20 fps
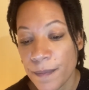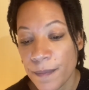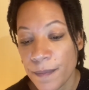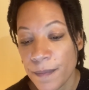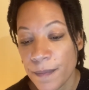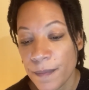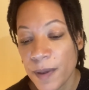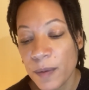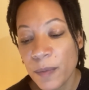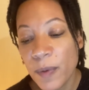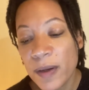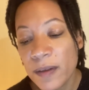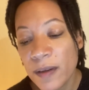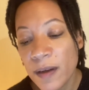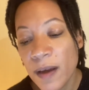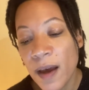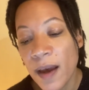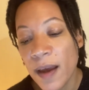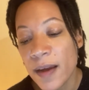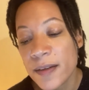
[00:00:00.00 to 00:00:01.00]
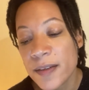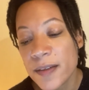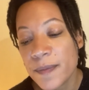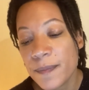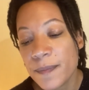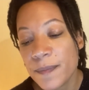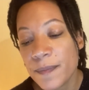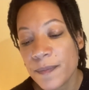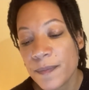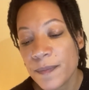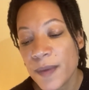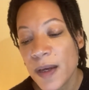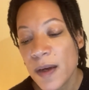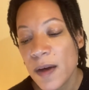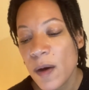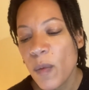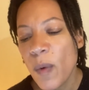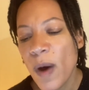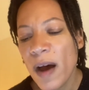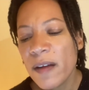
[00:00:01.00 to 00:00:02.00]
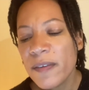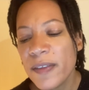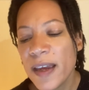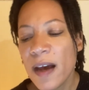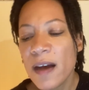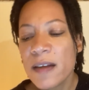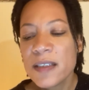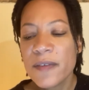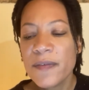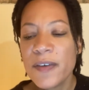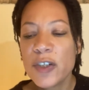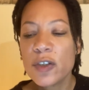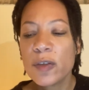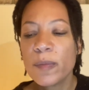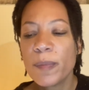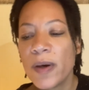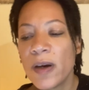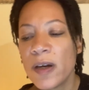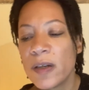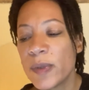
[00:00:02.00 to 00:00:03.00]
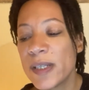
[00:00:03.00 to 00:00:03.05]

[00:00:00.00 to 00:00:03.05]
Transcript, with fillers: But one night, while the artificial bird was